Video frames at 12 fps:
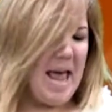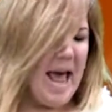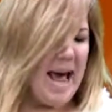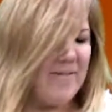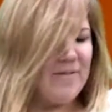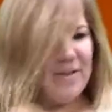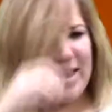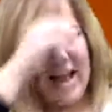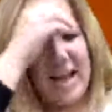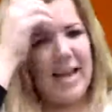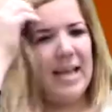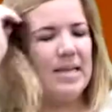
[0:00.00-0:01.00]
After
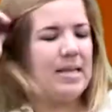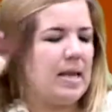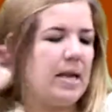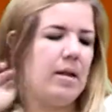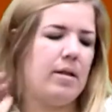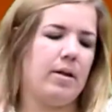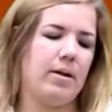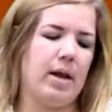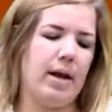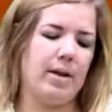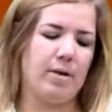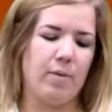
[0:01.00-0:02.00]
that, they're
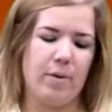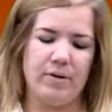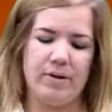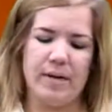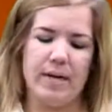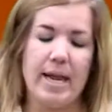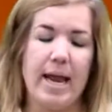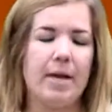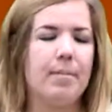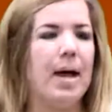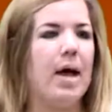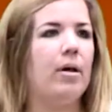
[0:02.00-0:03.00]
done roasted. Take
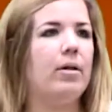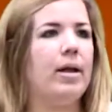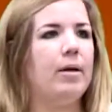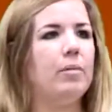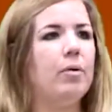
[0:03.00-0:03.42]
them out, let them